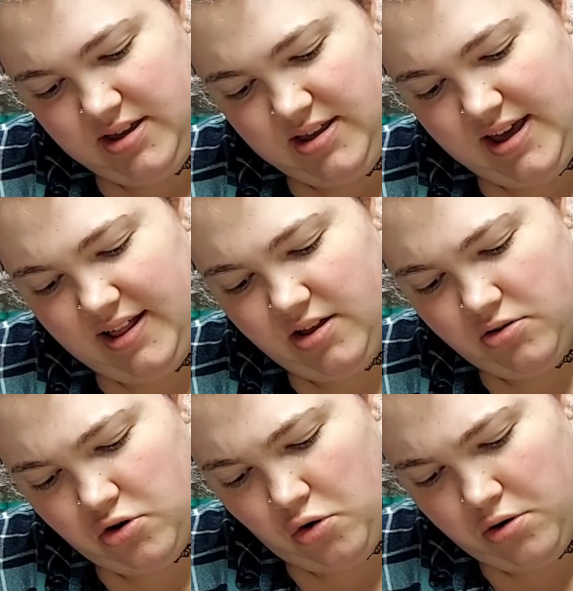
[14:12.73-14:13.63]

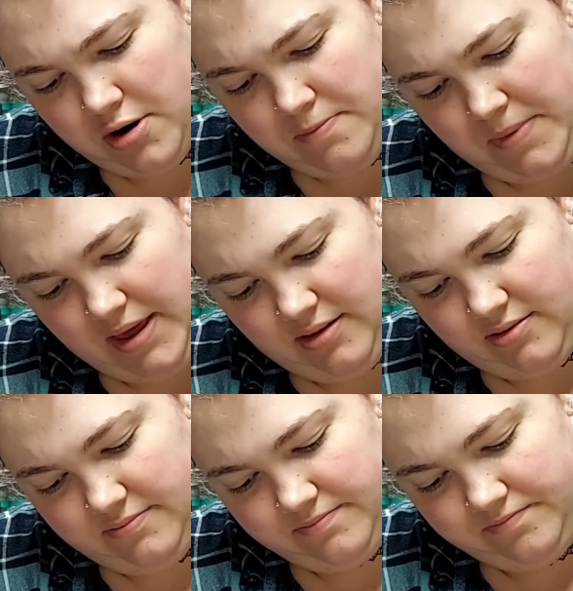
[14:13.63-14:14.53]
yellow
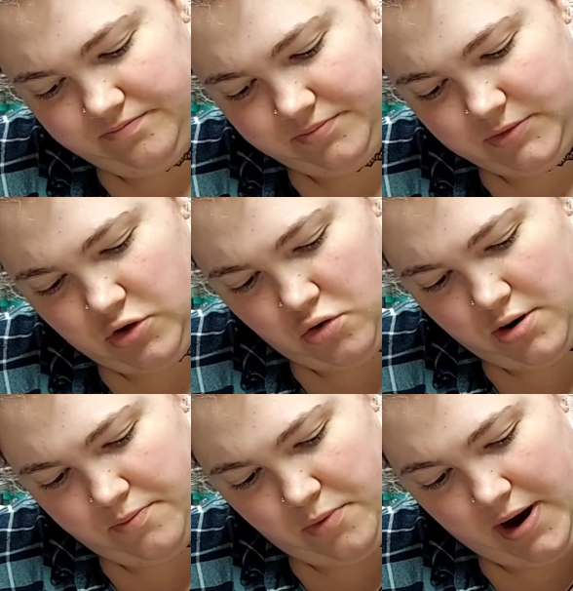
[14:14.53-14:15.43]
cornmeal,
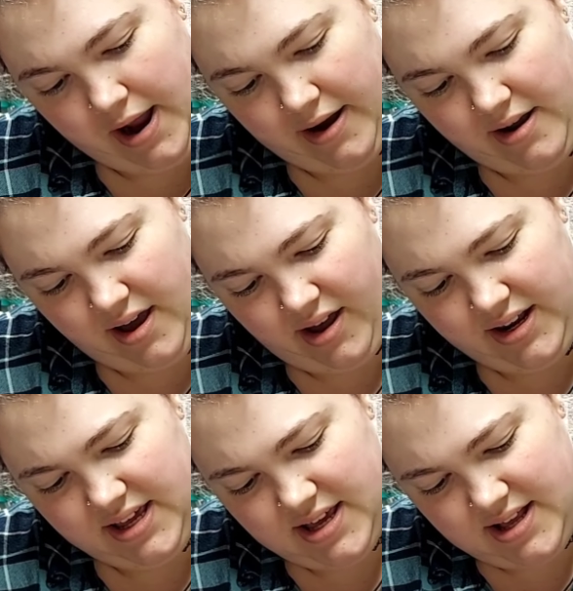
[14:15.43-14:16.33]
corn bran,
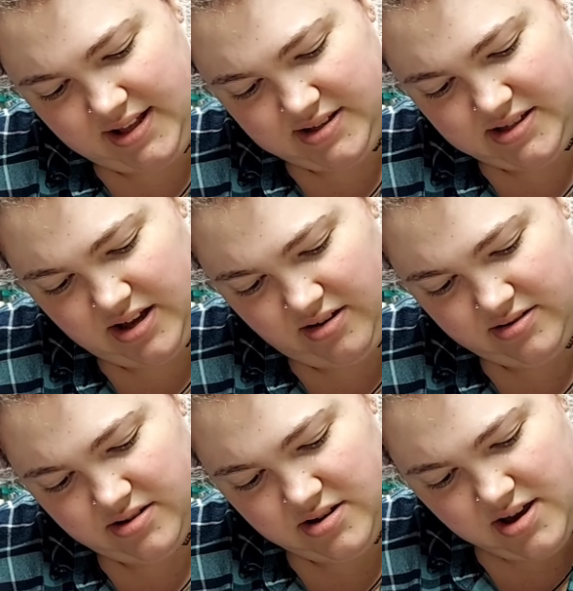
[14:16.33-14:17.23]
honey, and
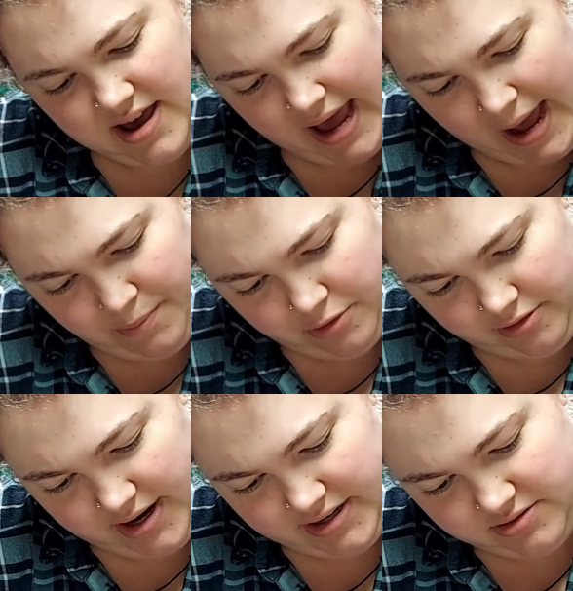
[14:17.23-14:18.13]
salt. Apple
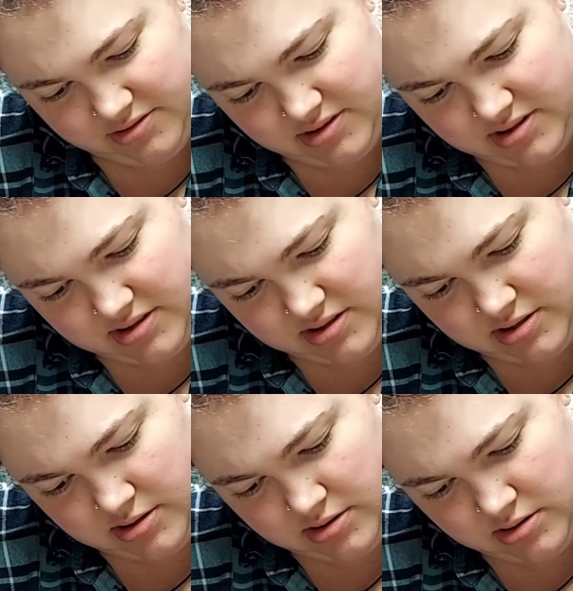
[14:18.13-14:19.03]
granules,